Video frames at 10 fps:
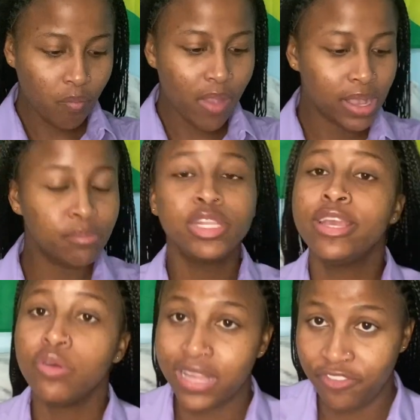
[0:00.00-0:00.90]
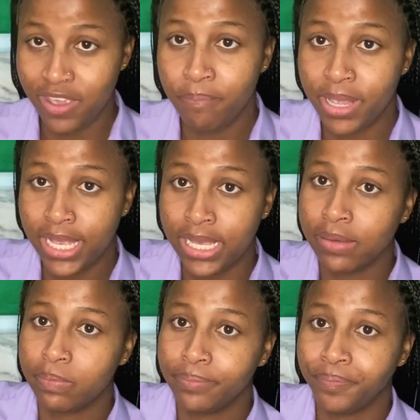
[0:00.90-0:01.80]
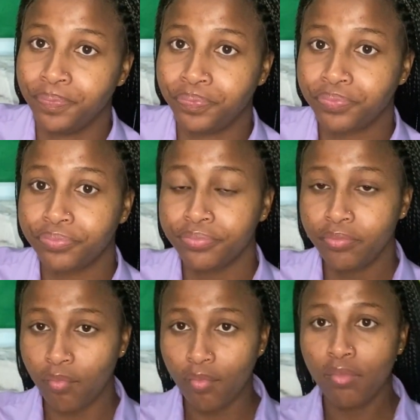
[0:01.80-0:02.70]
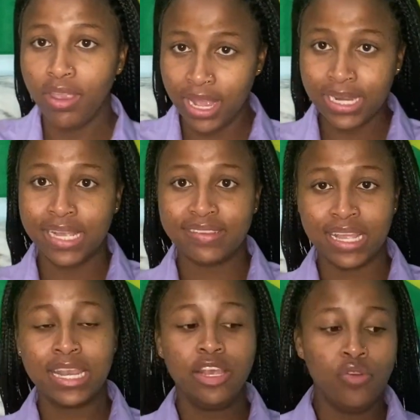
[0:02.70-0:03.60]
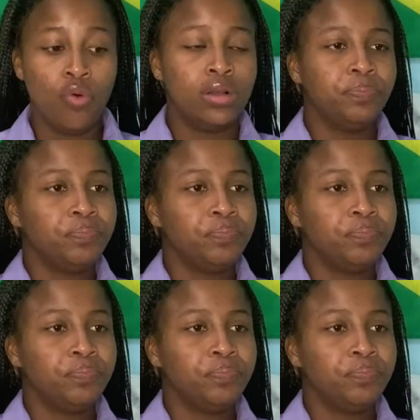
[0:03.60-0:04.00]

But he knows I feel him picking it. You understand? You know.